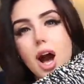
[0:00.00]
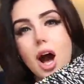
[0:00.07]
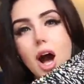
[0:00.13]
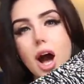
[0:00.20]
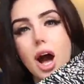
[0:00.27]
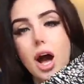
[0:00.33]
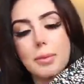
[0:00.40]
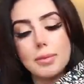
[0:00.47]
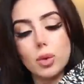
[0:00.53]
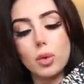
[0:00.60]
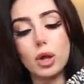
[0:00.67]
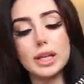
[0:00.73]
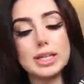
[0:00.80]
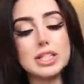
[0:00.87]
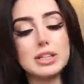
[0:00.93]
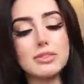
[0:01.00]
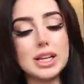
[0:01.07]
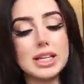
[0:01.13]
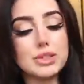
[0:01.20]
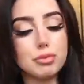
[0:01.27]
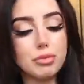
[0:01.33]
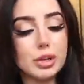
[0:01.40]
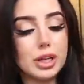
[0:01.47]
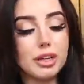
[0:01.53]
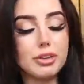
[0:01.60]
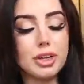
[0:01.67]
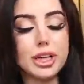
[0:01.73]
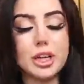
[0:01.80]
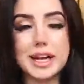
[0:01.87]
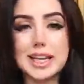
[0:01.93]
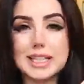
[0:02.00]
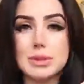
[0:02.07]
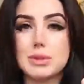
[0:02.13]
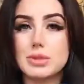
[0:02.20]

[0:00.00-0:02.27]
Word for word: Um, the quality of it is really, really nice.